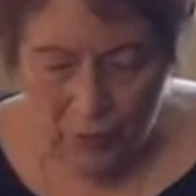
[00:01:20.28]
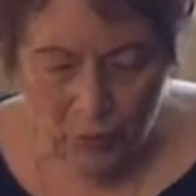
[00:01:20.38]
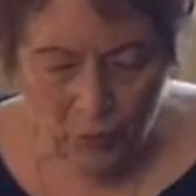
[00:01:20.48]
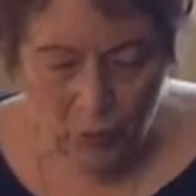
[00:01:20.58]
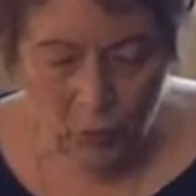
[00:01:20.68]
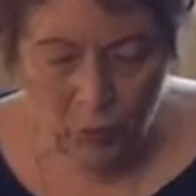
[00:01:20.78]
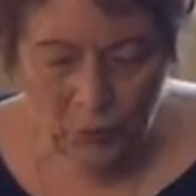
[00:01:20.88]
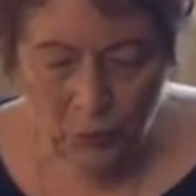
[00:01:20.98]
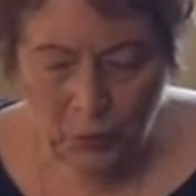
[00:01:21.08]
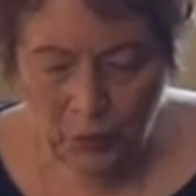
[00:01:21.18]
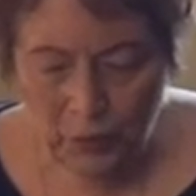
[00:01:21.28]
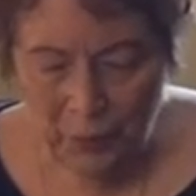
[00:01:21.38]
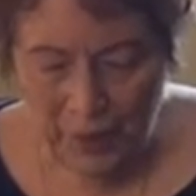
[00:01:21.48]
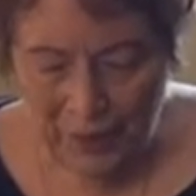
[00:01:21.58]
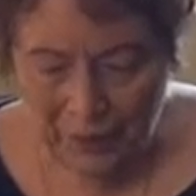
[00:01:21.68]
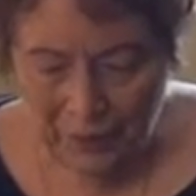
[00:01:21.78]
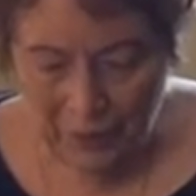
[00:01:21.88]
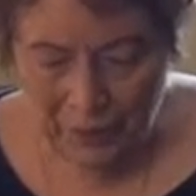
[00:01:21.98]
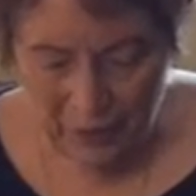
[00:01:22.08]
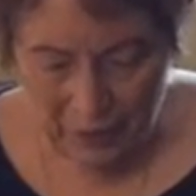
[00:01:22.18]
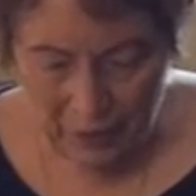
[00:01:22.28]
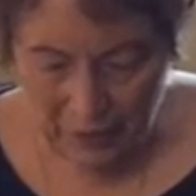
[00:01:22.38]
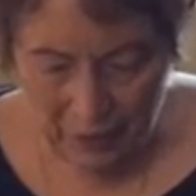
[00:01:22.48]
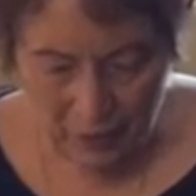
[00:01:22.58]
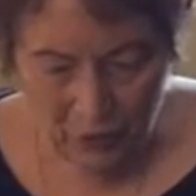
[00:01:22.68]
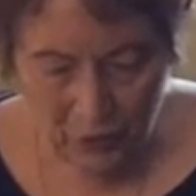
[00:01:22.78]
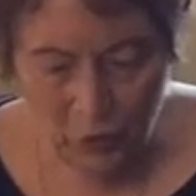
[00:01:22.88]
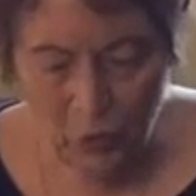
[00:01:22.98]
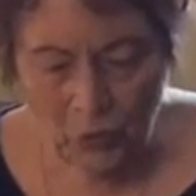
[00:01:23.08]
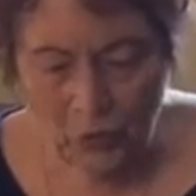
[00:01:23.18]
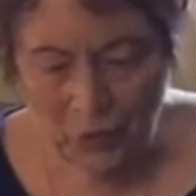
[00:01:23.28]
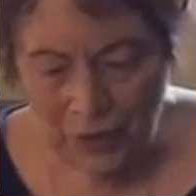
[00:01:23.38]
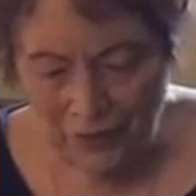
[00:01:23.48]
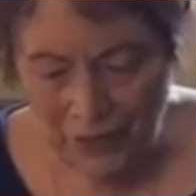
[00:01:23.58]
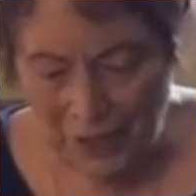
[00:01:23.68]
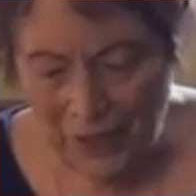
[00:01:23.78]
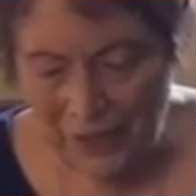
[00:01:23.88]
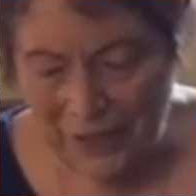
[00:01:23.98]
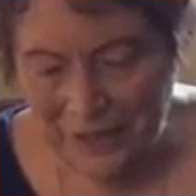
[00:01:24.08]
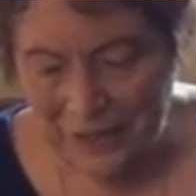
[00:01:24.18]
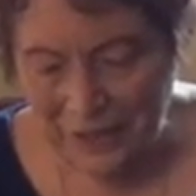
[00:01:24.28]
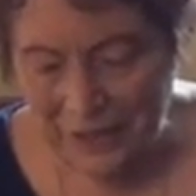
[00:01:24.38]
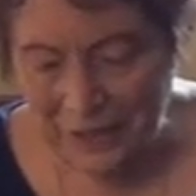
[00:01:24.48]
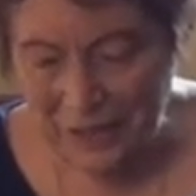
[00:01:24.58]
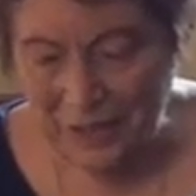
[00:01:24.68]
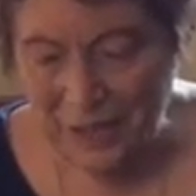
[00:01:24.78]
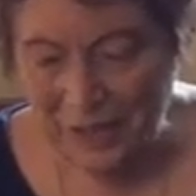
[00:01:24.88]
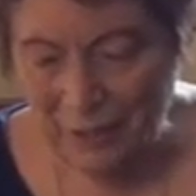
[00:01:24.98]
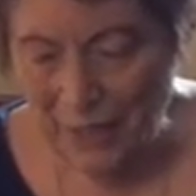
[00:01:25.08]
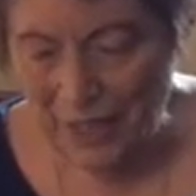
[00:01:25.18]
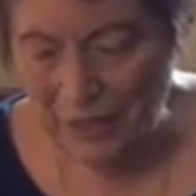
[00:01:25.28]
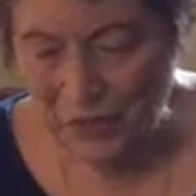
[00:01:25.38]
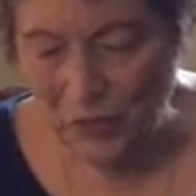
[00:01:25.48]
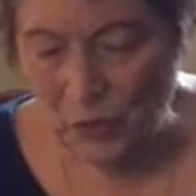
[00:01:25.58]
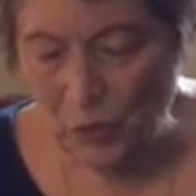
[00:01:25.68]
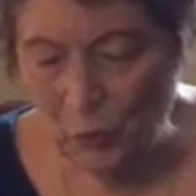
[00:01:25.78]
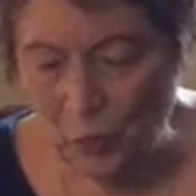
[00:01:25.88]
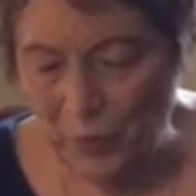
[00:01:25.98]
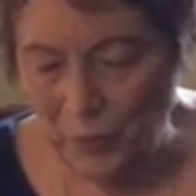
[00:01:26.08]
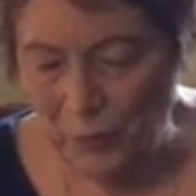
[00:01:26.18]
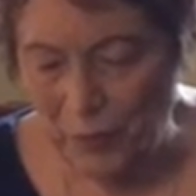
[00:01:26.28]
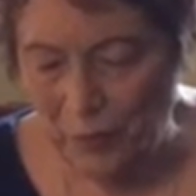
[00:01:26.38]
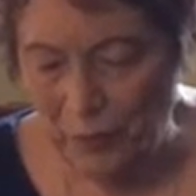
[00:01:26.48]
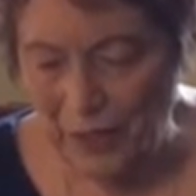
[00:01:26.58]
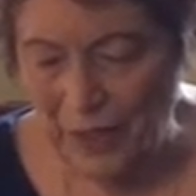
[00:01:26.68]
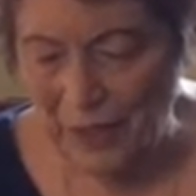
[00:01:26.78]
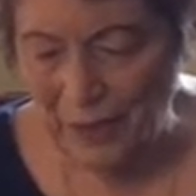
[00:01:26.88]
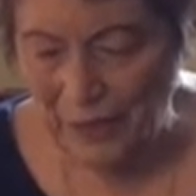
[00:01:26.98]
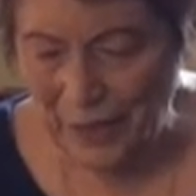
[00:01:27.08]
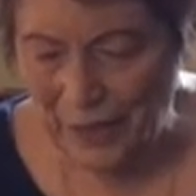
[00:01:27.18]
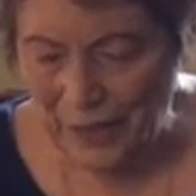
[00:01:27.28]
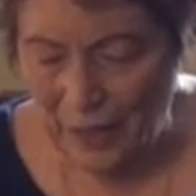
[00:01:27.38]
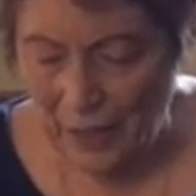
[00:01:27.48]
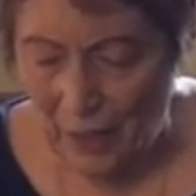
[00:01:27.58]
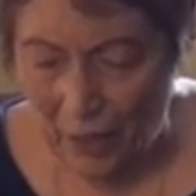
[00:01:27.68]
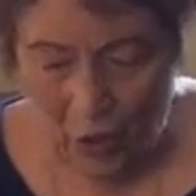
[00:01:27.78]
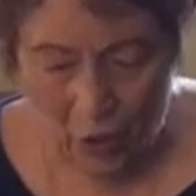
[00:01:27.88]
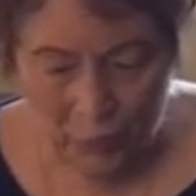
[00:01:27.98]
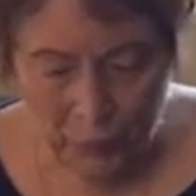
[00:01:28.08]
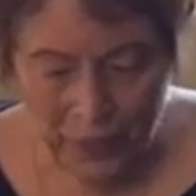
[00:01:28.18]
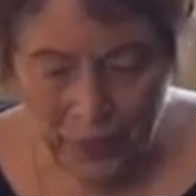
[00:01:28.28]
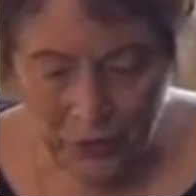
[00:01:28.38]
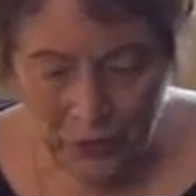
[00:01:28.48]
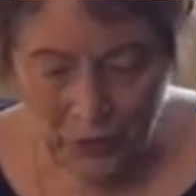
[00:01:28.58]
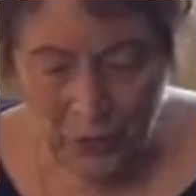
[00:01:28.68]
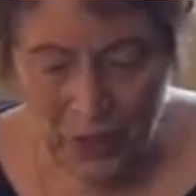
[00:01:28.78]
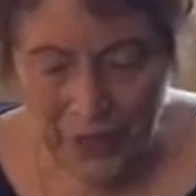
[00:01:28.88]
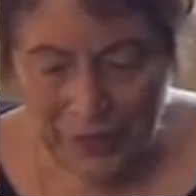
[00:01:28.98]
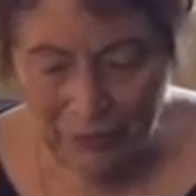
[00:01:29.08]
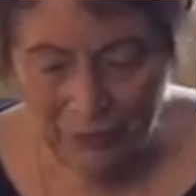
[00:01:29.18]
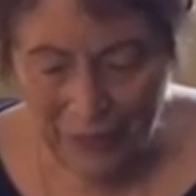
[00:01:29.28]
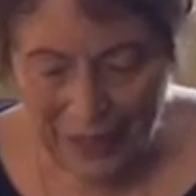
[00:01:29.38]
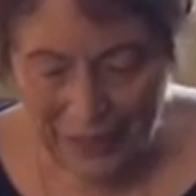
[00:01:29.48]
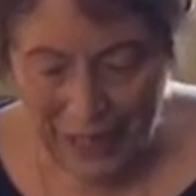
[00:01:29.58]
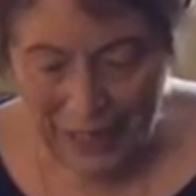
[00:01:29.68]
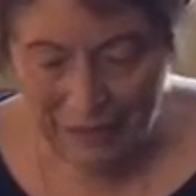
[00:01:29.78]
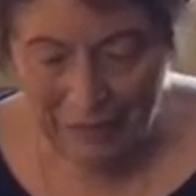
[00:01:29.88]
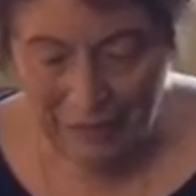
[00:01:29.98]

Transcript: "The Lord will command your loving kindness in the daytime, and his song will be with me in the night, a prayer to the God of my life."